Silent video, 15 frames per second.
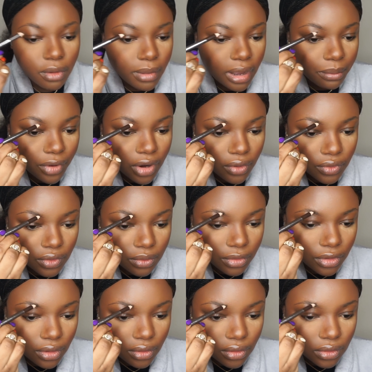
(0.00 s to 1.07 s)
my brows
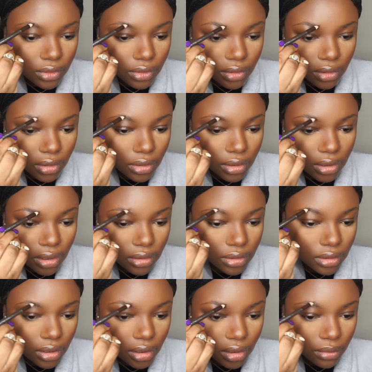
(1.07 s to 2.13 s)
because it takes
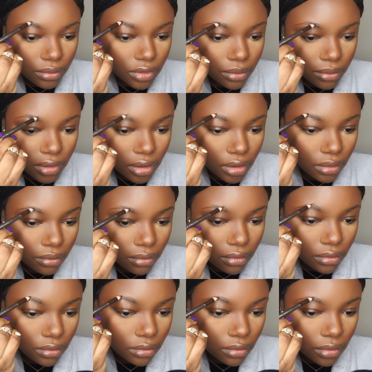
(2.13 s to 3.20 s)
time sometimes.
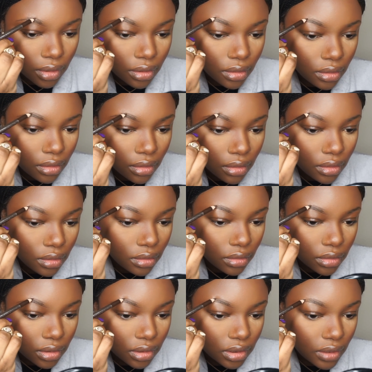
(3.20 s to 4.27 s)

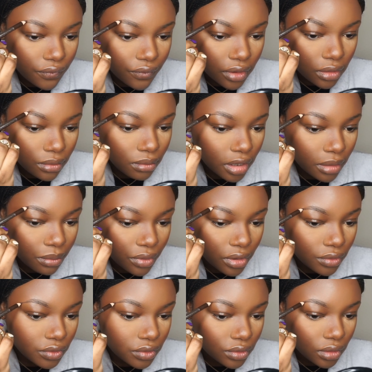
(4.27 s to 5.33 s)
Since I've cleaned my
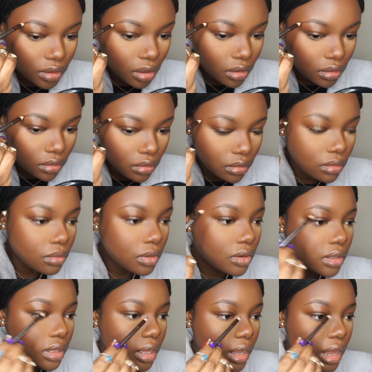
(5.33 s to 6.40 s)
brows today,
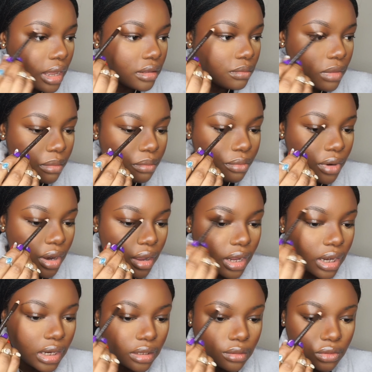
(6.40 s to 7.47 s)
because I had my brow
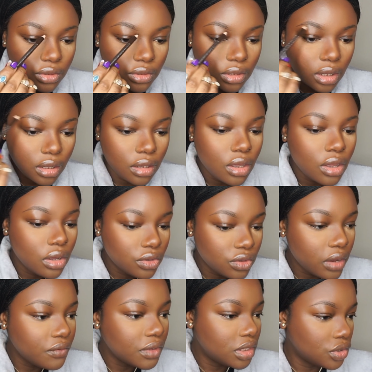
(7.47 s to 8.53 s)
cleaned today, so
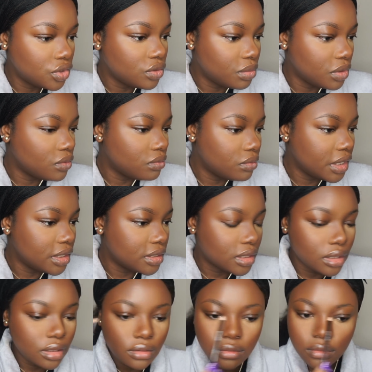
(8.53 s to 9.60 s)
everything should be
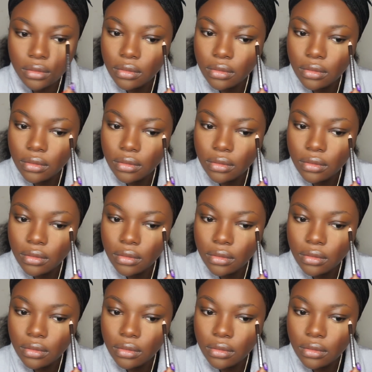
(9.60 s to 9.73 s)
easy.